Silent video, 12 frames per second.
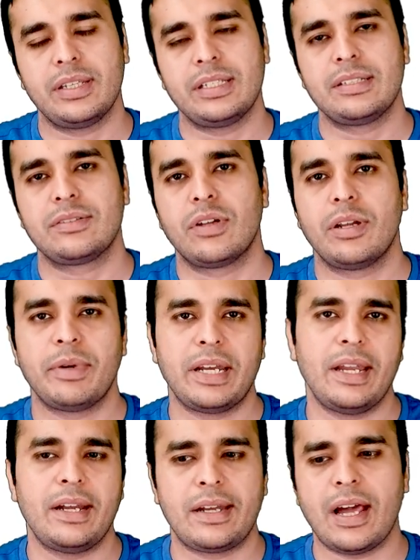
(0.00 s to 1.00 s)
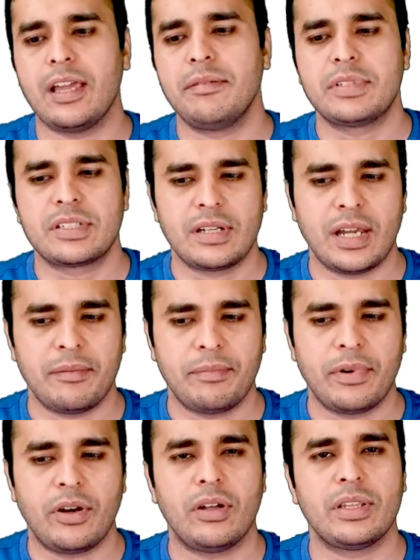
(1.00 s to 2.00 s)
This is going to be date
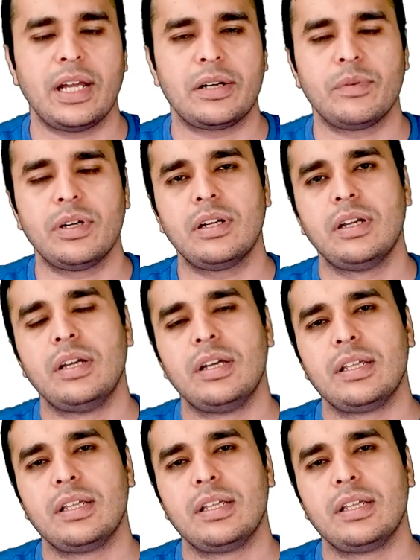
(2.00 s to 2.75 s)
timestamp on that one.